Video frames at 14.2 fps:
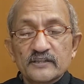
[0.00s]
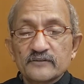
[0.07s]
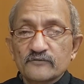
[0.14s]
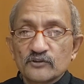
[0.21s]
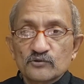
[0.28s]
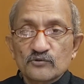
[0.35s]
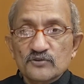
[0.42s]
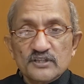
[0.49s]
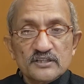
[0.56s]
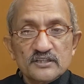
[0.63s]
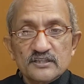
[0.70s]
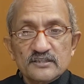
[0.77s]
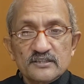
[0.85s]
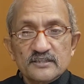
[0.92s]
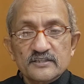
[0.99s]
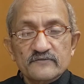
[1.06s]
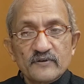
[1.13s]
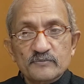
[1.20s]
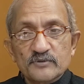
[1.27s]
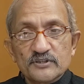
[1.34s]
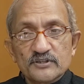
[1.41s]
even though
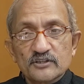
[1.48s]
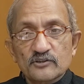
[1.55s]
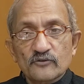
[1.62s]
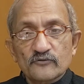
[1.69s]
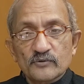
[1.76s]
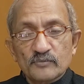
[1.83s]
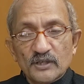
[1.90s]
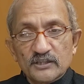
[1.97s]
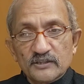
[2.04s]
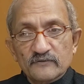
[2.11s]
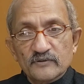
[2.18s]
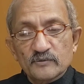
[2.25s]
60-65% of your money